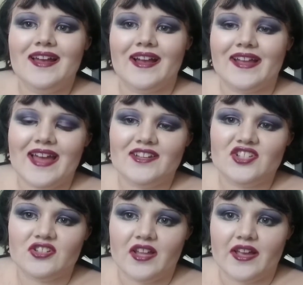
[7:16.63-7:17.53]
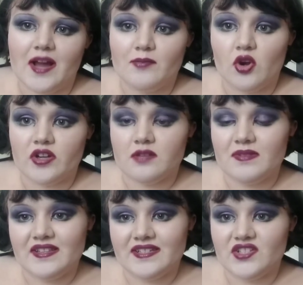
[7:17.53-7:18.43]
Again, sort of like, I'm not going to
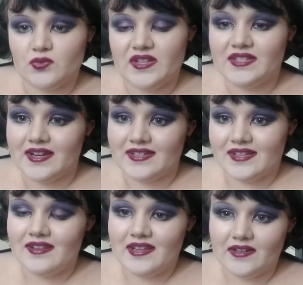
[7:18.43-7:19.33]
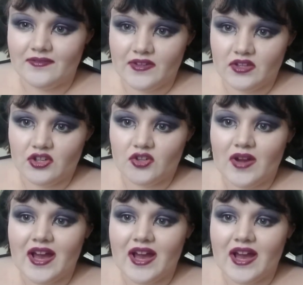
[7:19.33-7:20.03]
be this sweet innocent thing for you.